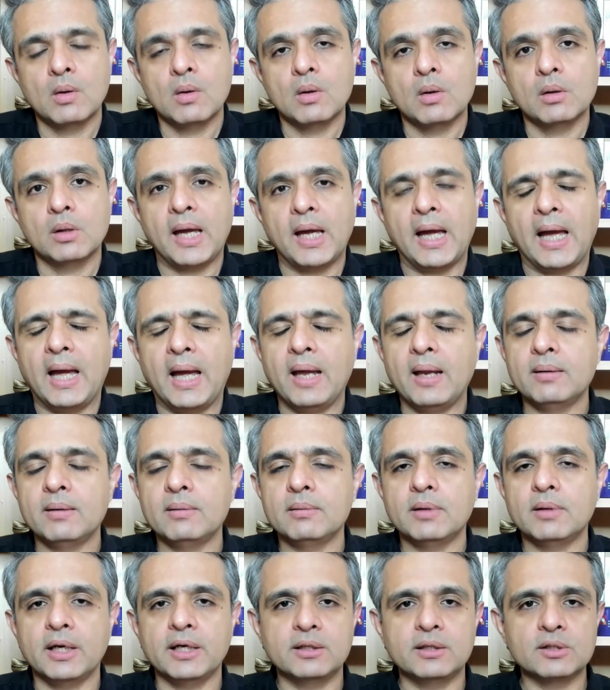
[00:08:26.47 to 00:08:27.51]
And
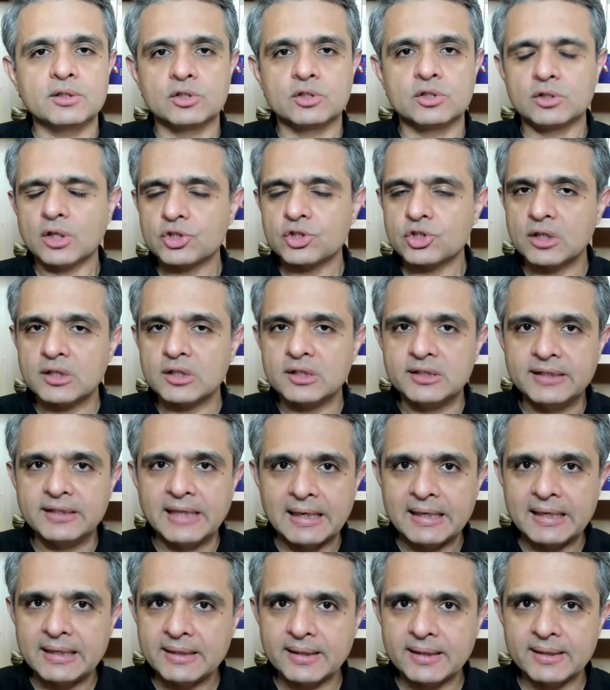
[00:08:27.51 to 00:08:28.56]
it is such a
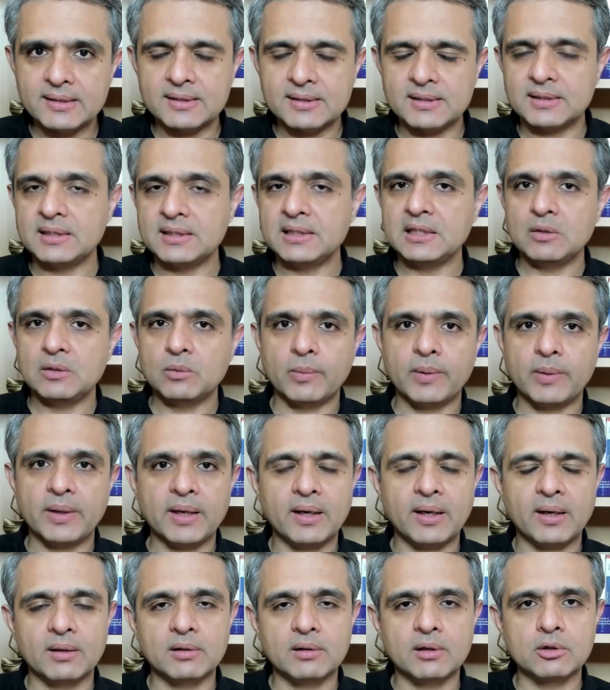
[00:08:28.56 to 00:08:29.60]
delicate scene
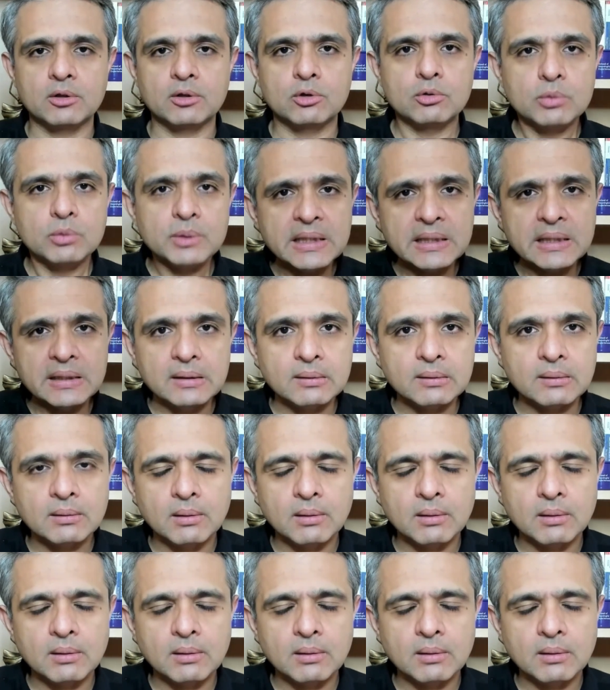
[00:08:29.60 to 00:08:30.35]
where the queen